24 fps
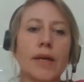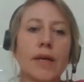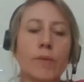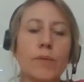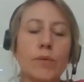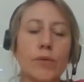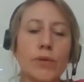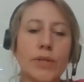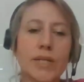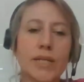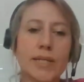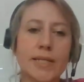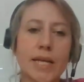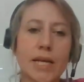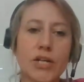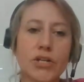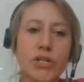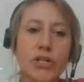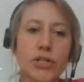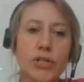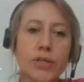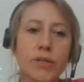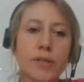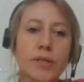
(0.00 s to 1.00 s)

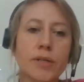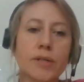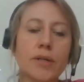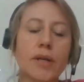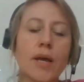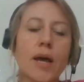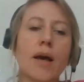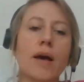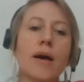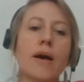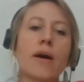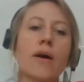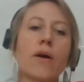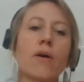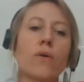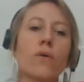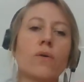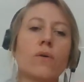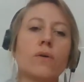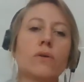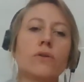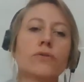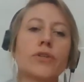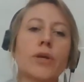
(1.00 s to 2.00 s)
Immunization,
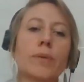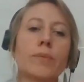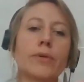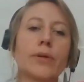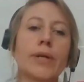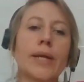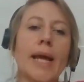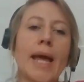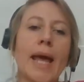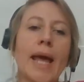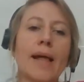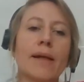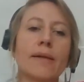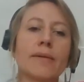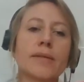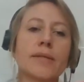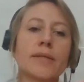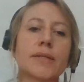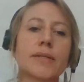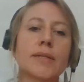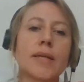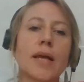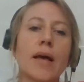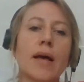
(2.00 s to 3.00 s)
all WA
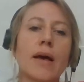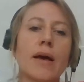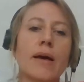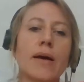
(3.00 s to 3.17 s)
Health